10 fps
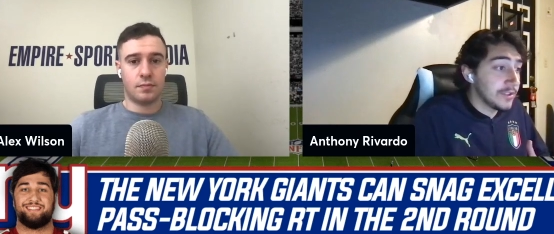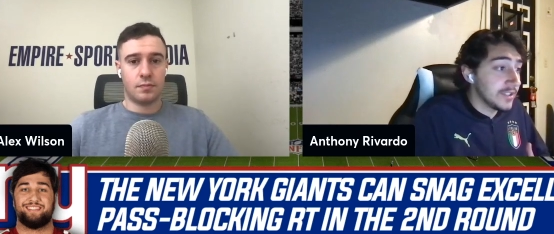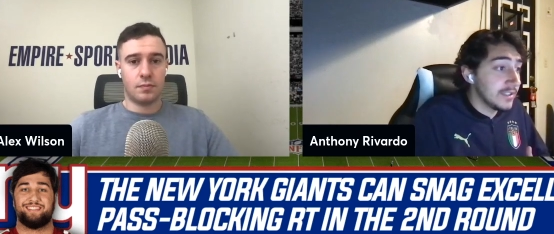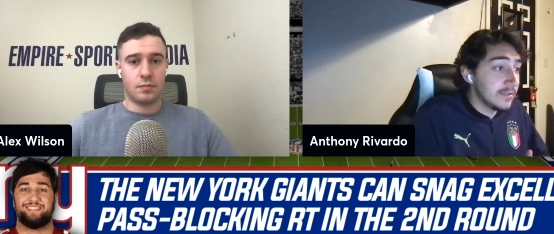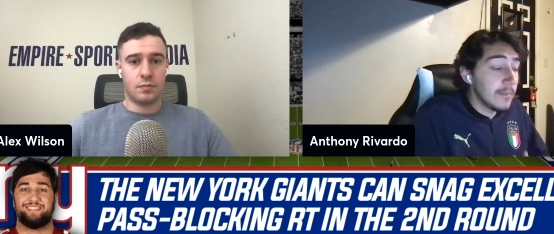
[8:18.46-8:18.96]

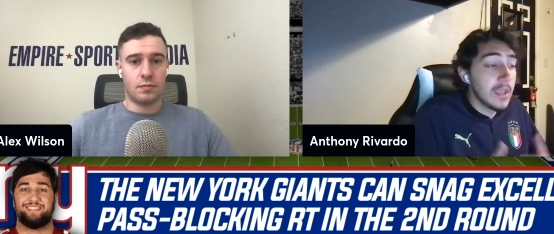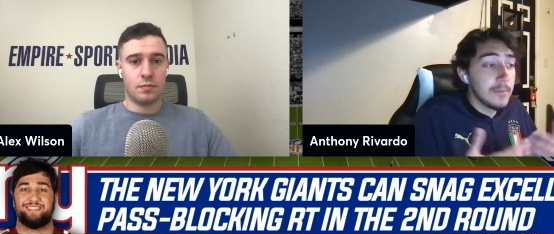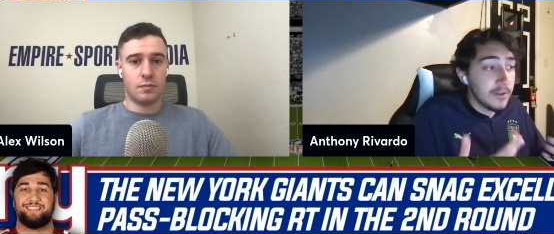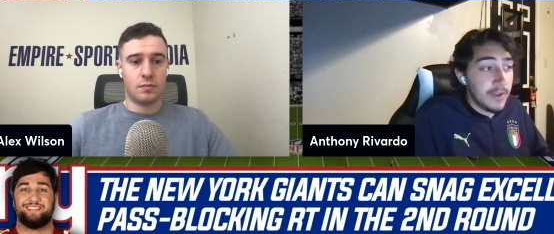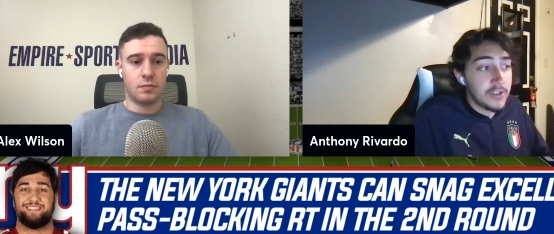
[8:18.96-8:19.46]
Speaker 1: season,
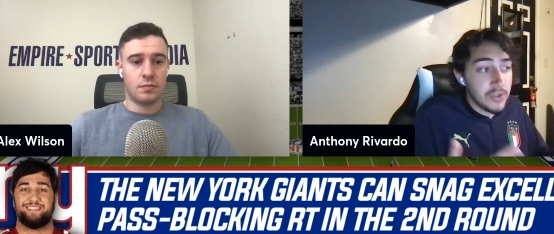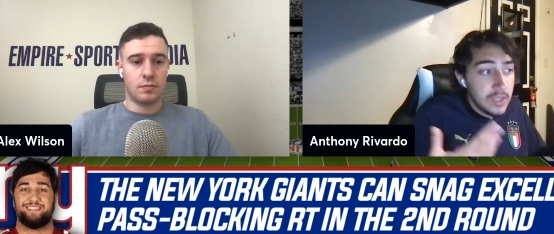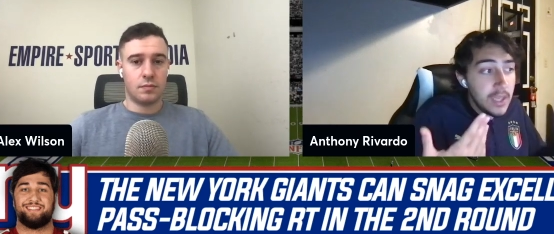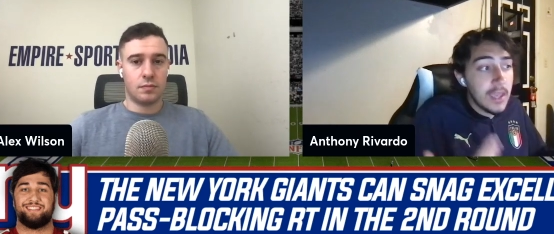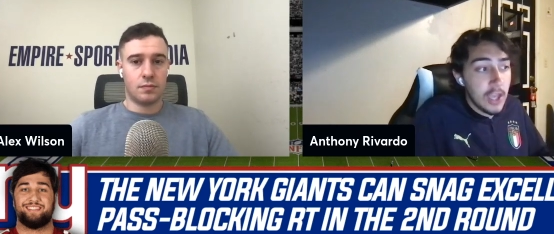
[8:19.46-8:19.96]
but
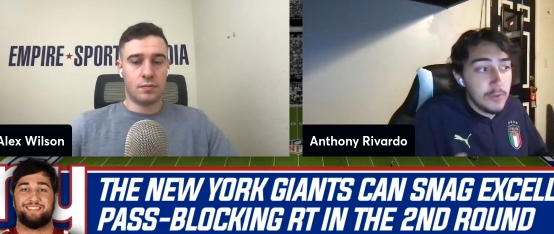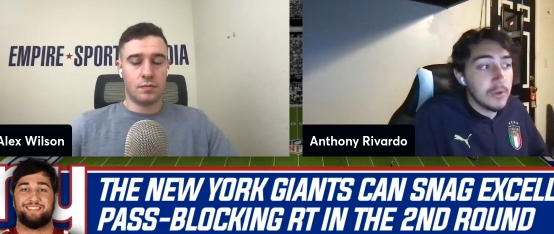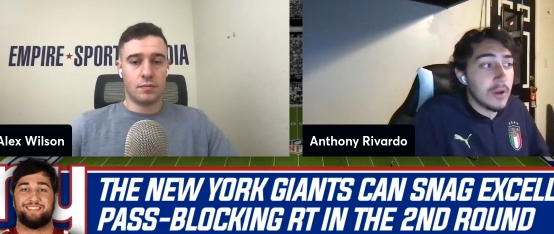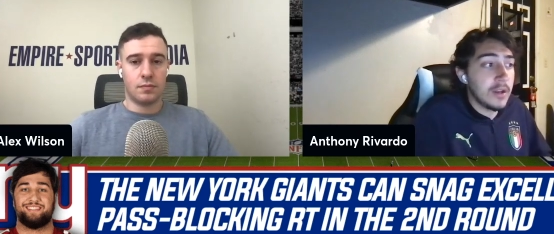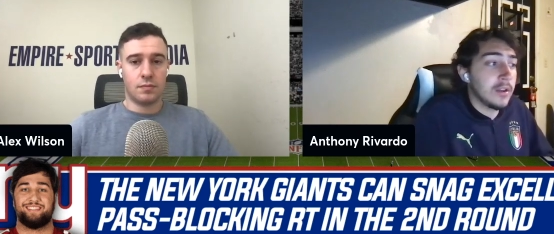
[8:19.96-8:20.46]
eventually he'll
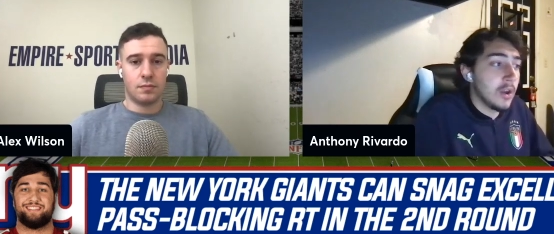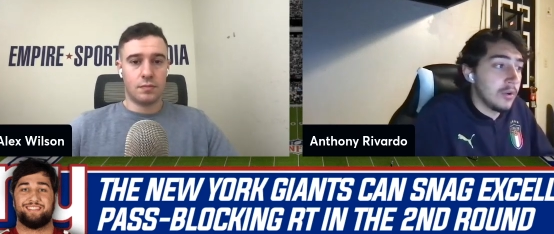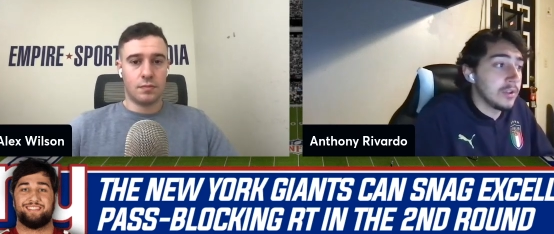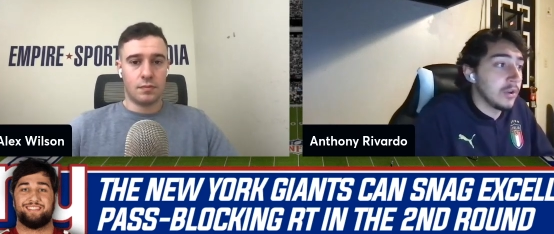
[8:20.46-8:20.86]
be ready to go in